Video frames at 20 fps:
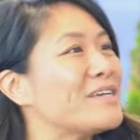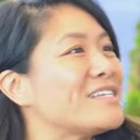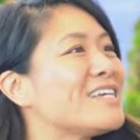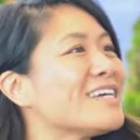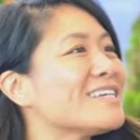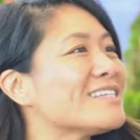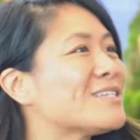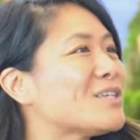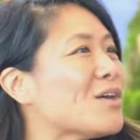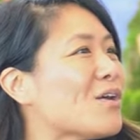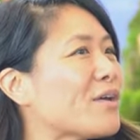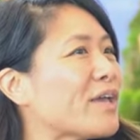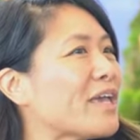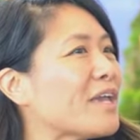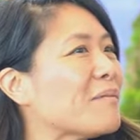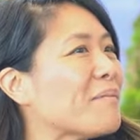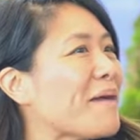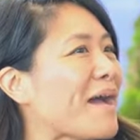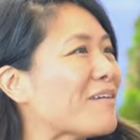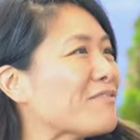we're just
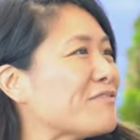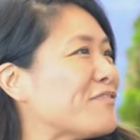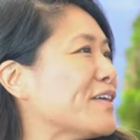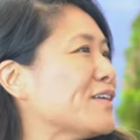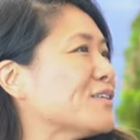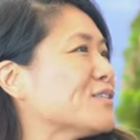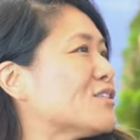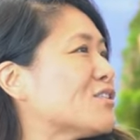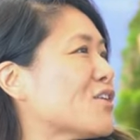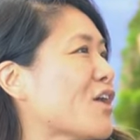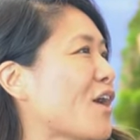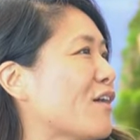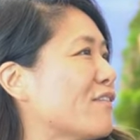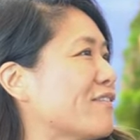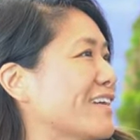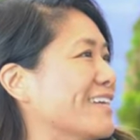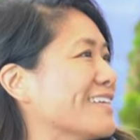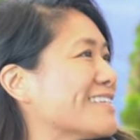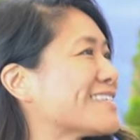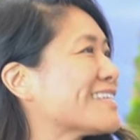talking about field
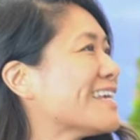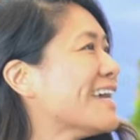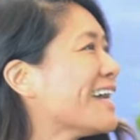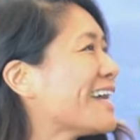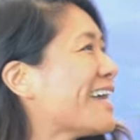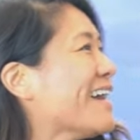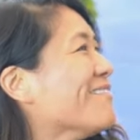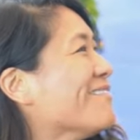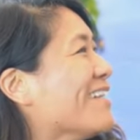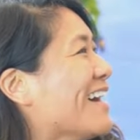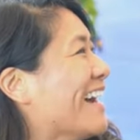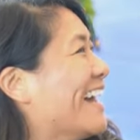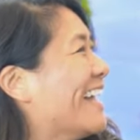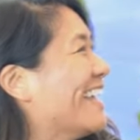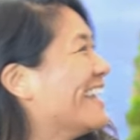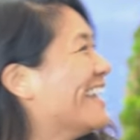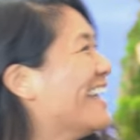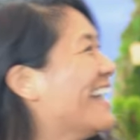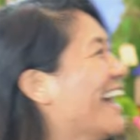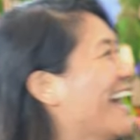service. Come on.